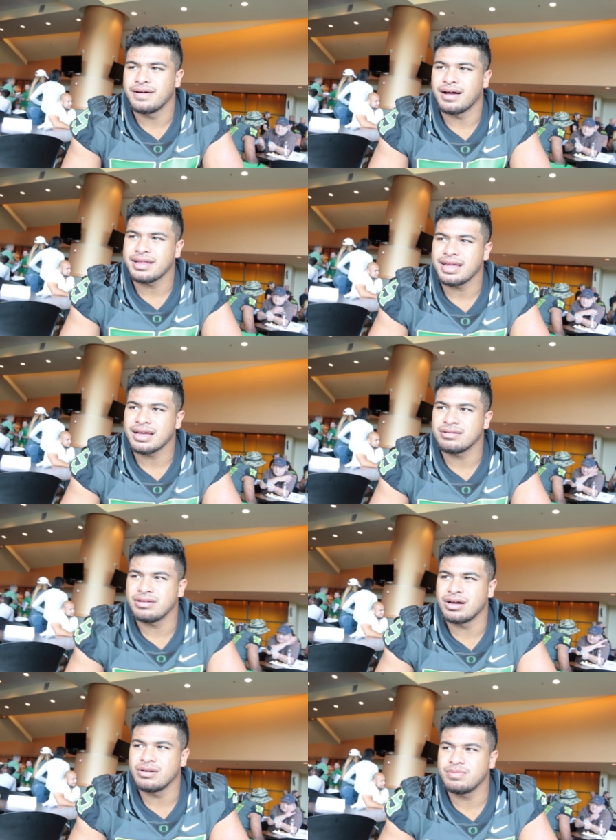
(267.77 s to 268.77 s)
Um, I think,
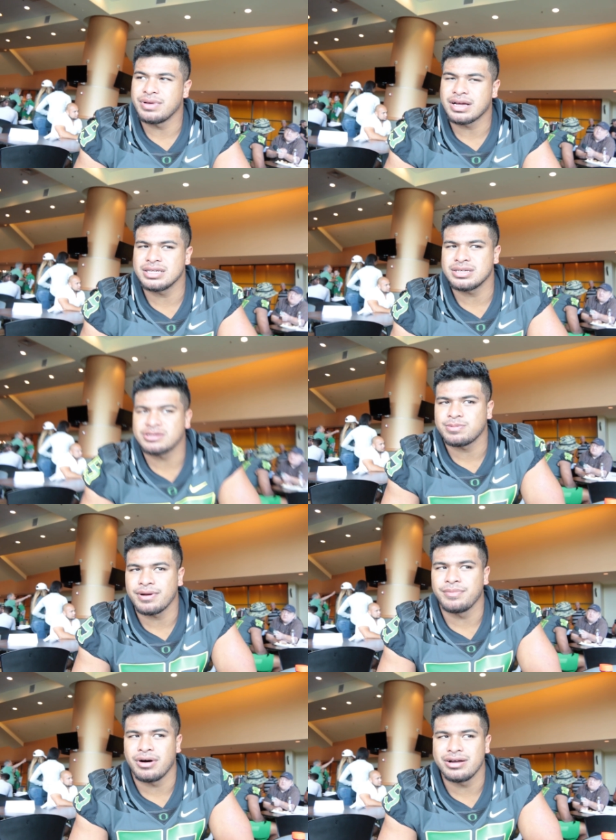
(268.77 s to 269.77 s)
you know, because of
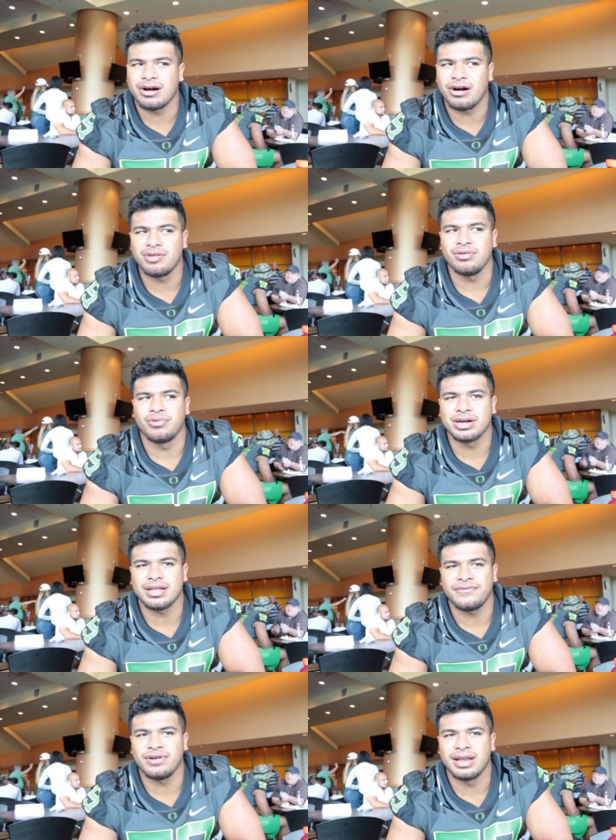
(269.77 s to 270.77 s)
spring ball and how hard we
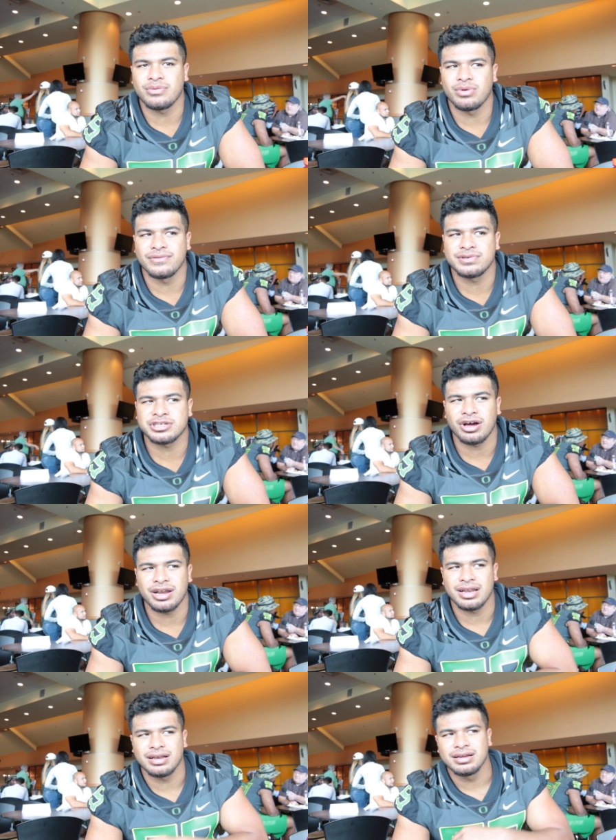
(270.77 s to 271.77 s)
worked, I feel like we've
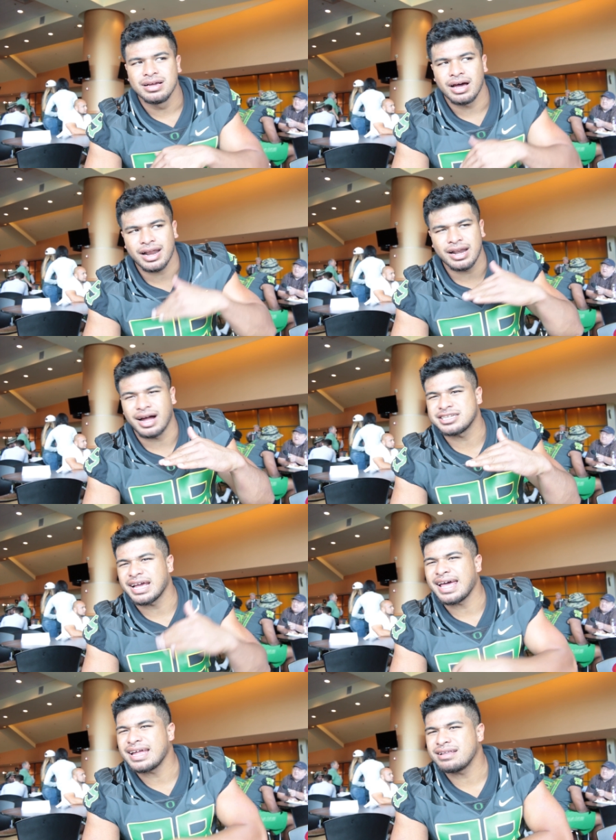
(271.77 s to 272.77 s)
started at a notch
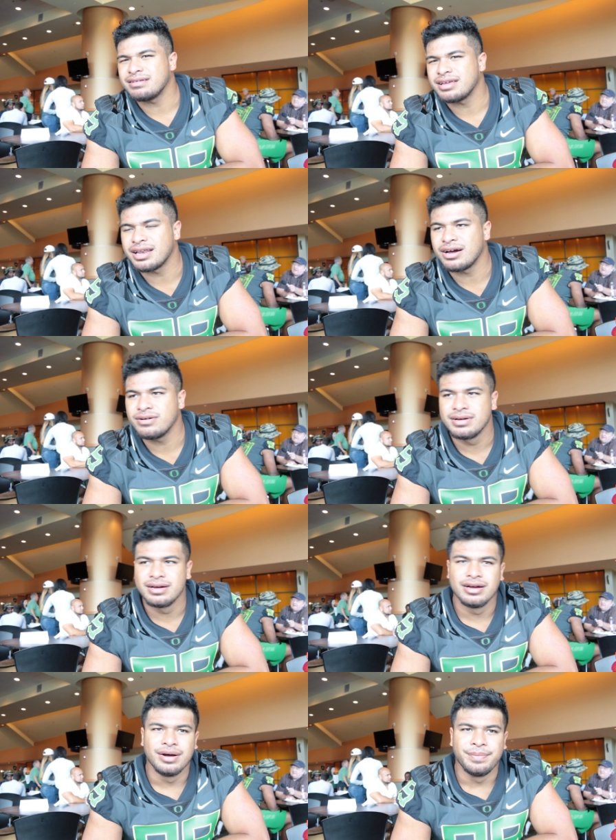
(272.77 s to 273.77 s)
ahead, you know.
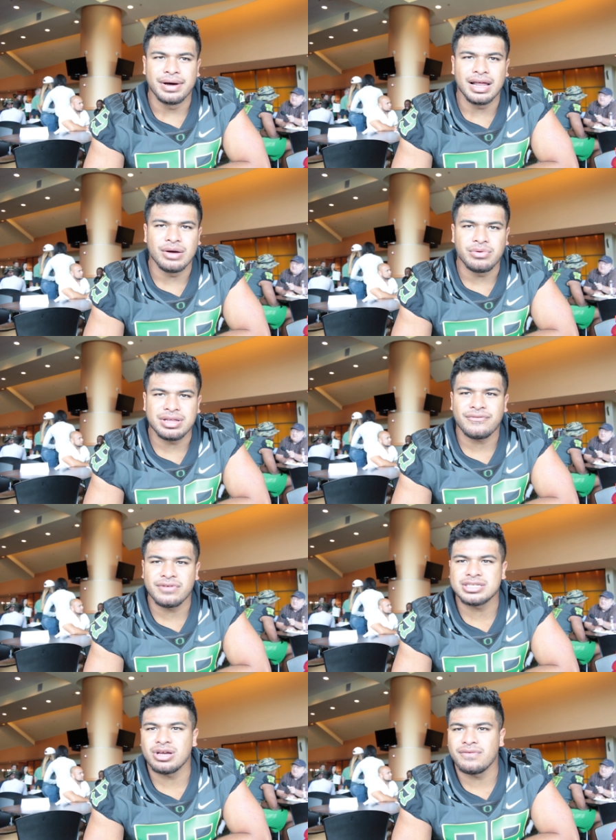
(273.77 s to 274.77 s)
But uh, we
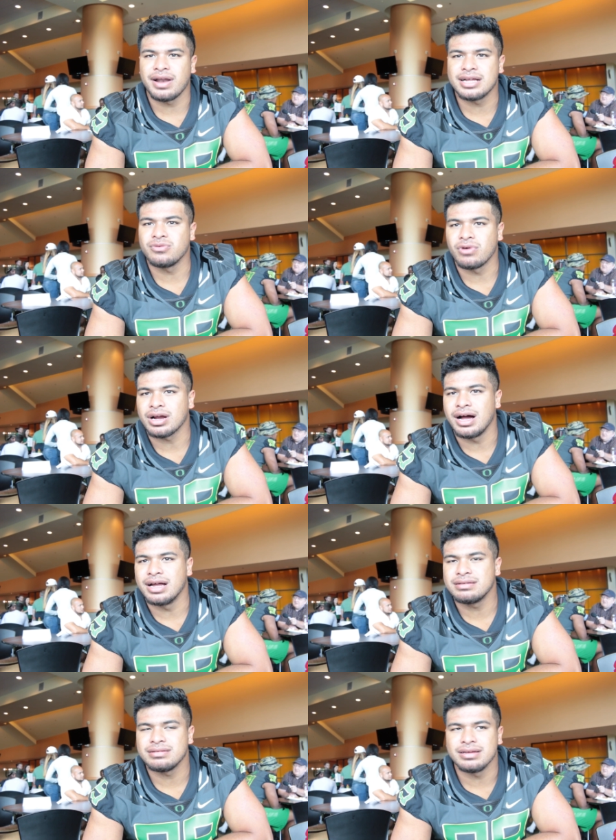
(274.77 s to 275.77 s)
definitely still have a lot to work
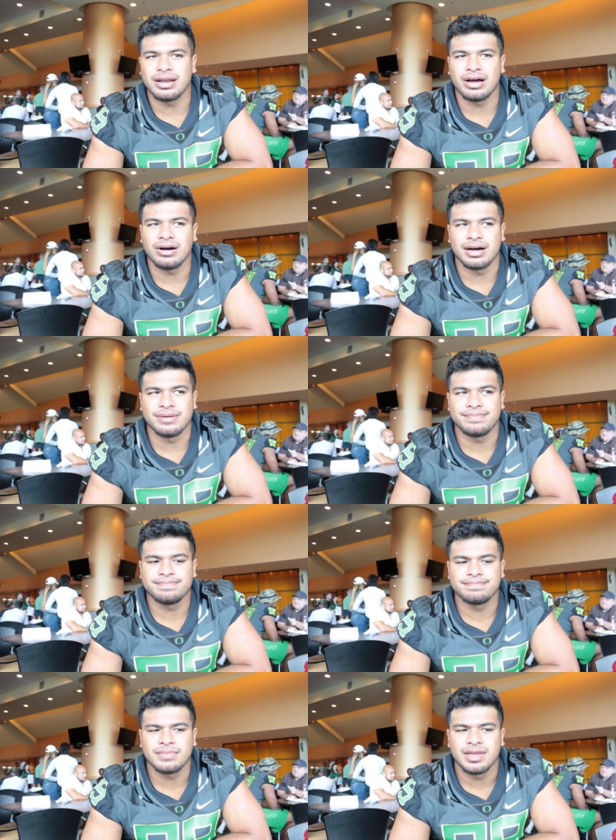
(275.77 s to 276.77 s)
on. You know,
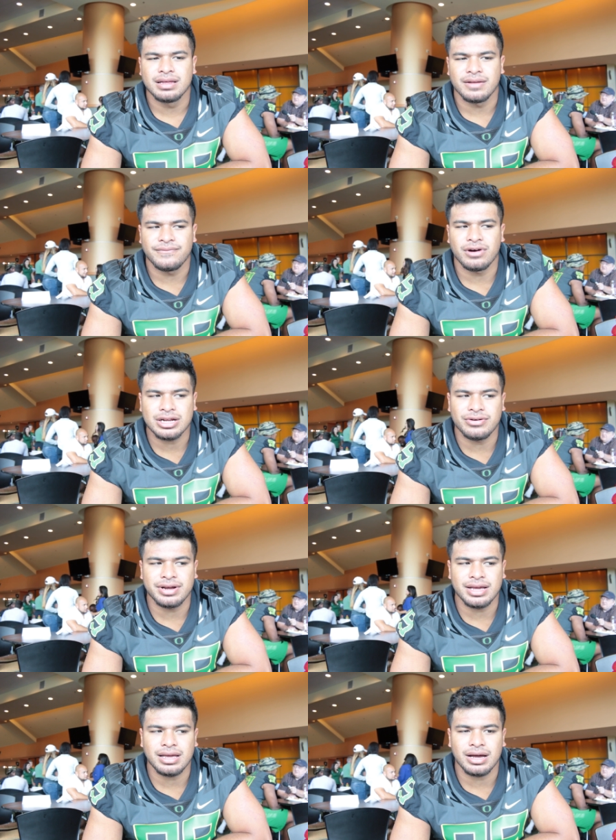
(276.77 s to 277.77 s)
uh, the
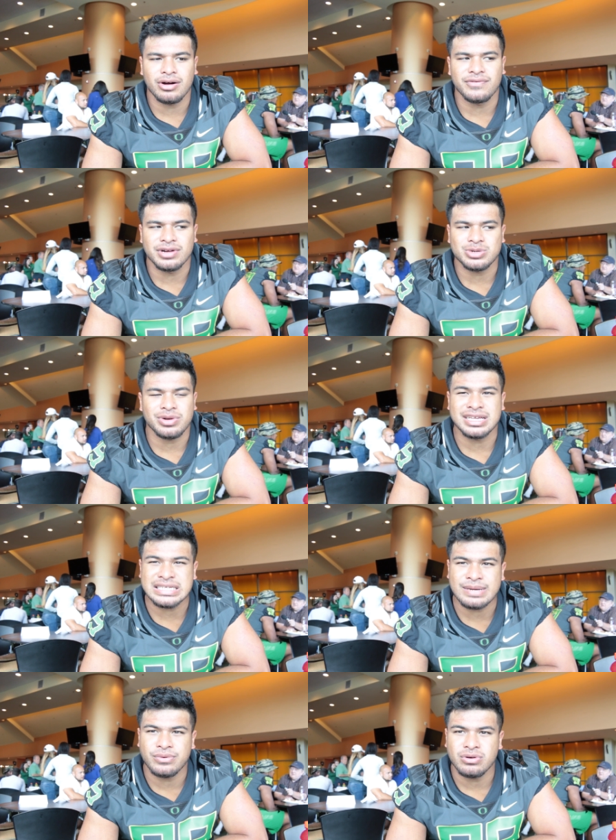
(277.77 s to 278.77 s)
4-3, however, is really
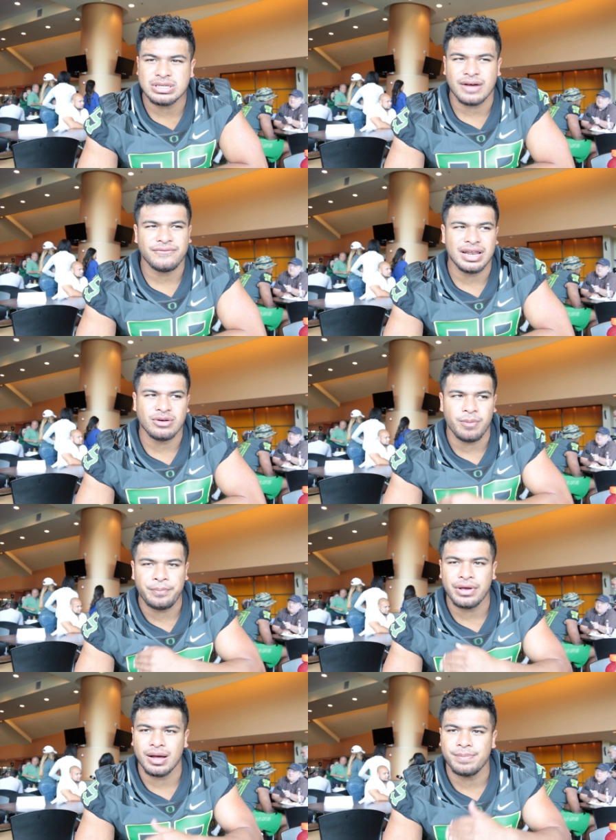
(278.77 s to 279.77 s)
simple, so I feel like
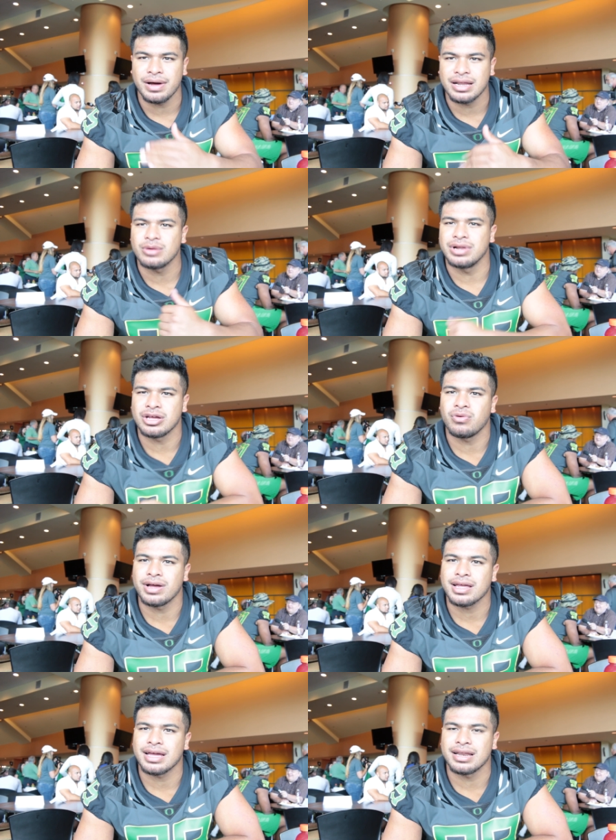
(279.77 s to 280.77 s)
we'll pick up on it really
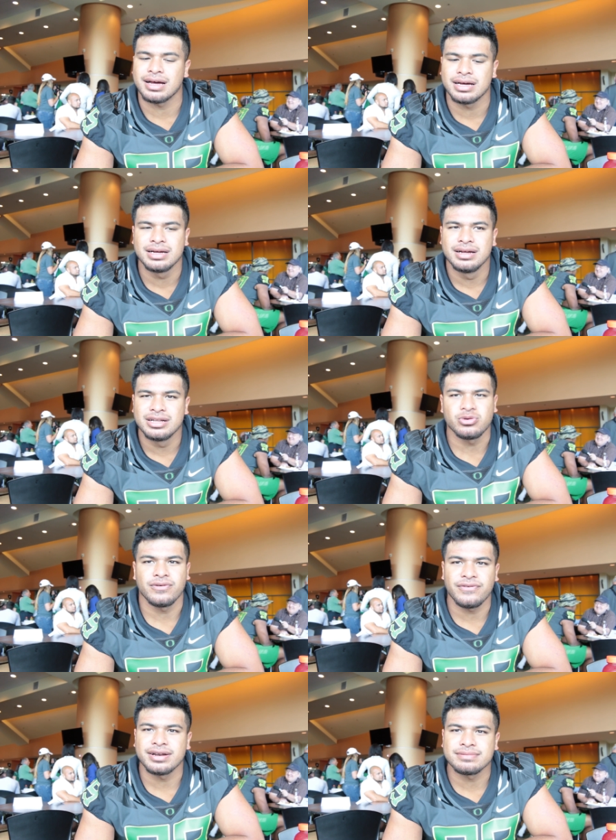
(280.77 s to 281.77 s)
quick and uh, it's
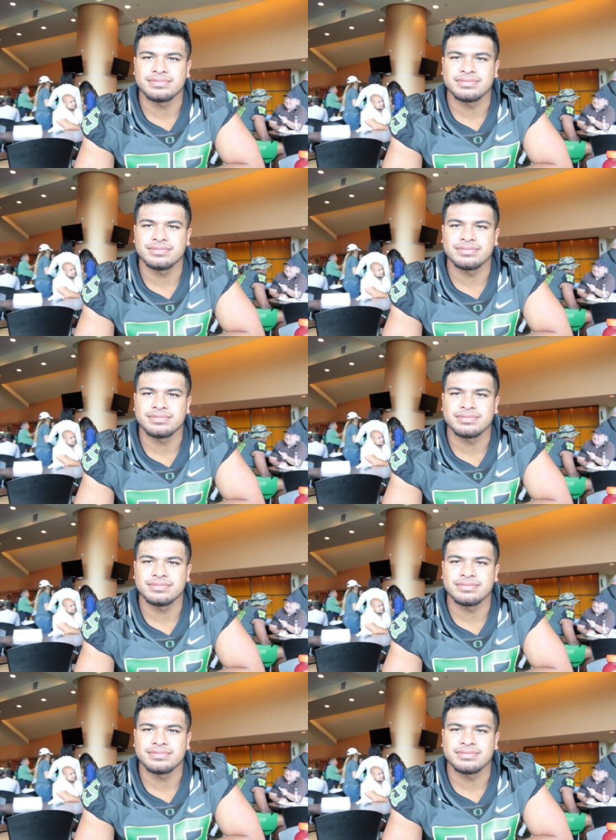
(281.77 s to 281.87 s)
real fun.